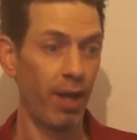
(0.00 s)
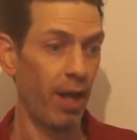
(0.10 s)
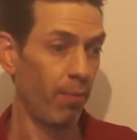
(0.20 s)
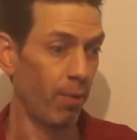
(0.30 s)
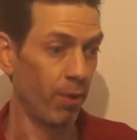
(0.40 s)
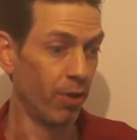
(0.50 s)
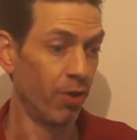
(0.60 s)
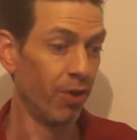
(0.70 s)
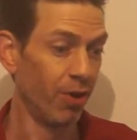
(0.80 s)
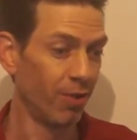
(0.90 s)
And what we
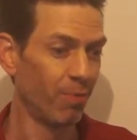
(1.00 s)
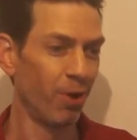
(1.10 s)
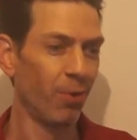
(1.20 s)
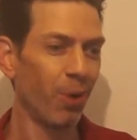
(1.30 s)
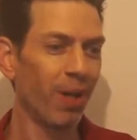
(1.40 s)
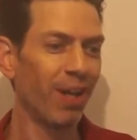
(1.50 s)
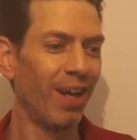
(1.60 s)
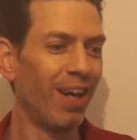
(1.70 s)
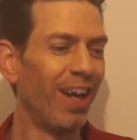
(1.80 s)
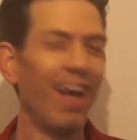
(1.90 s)
learned pretty
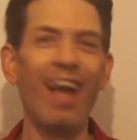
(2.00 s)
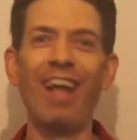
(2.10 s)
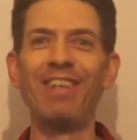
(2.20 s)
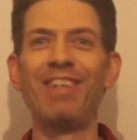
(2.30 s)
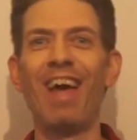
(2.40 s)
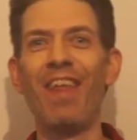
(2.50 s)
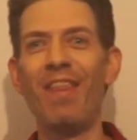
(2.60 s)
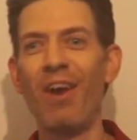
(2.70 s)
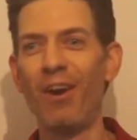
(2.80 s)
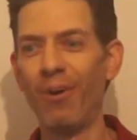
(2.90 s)
quickly is that
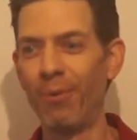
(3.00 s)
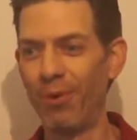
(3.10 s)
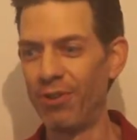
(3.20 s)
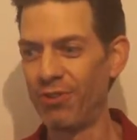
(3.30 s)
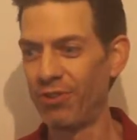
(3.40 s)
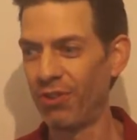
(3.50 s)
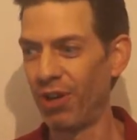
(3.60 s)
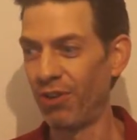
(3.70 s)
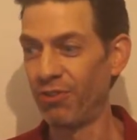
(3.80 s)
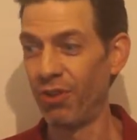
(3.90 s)
there was
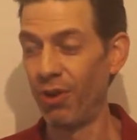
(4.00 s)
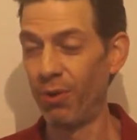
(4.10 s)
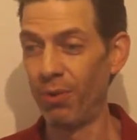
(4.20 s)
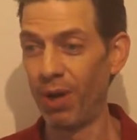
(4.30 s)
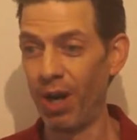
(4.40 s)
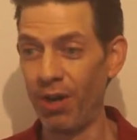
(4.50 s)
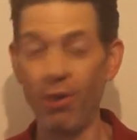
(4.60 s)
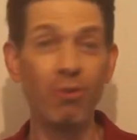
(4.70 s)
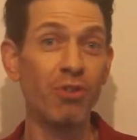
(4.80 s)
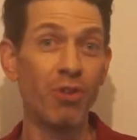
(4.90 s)
also
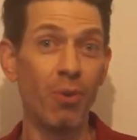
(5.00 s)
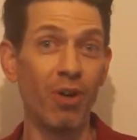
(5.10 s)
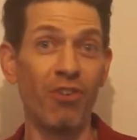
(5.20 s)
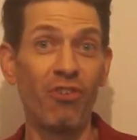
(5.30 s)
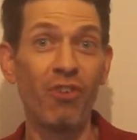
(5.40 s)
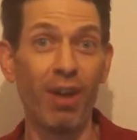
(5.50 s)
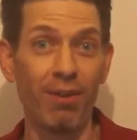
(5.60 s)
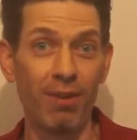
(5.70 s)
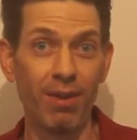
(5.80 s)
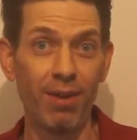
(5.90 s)
nowhere to sit.